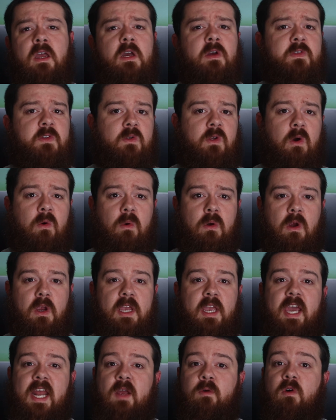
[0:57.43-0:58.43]
So don't
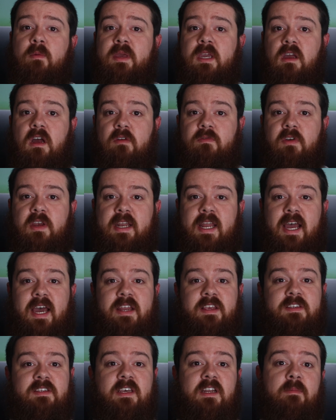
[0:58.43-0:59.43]
worry, and I will be covering how
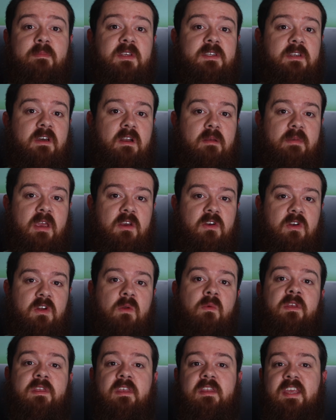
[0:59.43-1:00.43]
to set up this automation
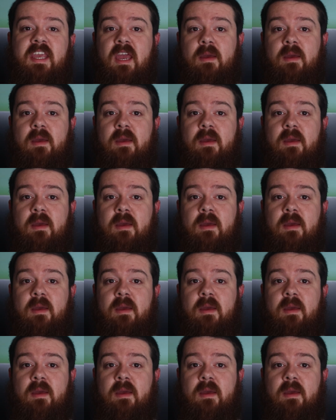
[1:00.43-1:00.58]
within the